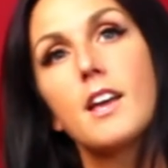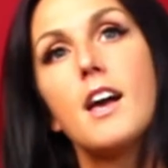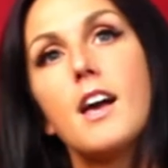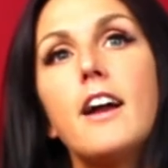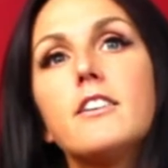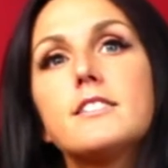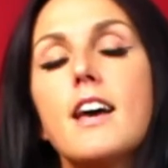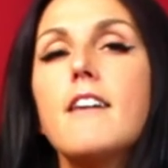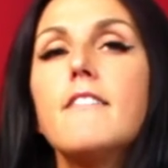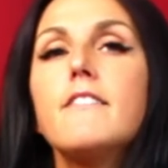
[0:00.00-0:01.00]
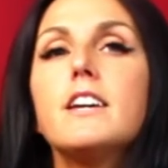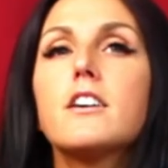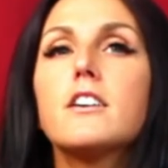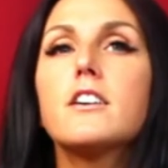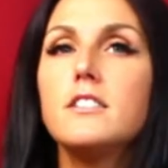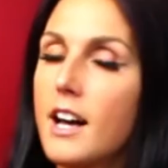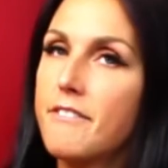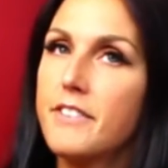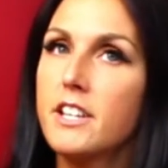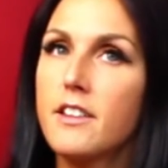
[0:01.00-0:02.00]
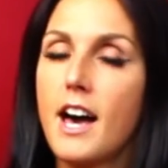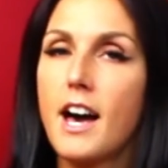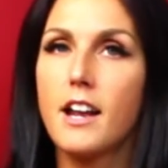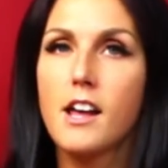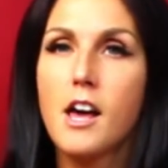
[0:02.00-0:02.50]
Hair's heavy, girl. I feel that.